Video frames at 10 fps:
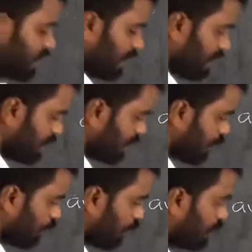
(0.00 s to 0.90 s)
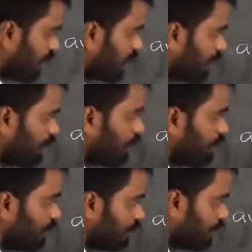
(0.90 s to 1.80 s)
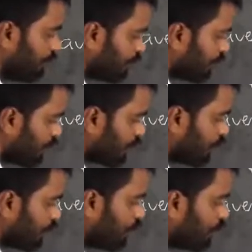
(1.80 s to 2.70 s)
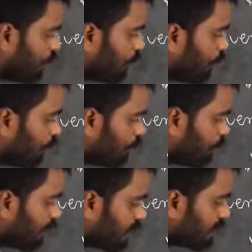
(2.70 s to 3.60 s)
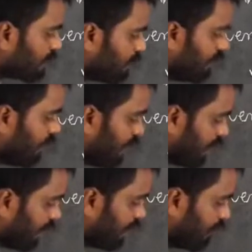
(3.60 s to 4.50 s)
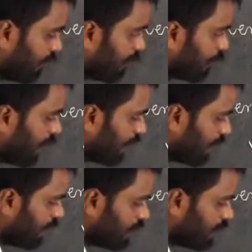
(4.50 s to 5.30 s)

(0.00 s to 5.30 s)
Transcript: is equal to u plus v by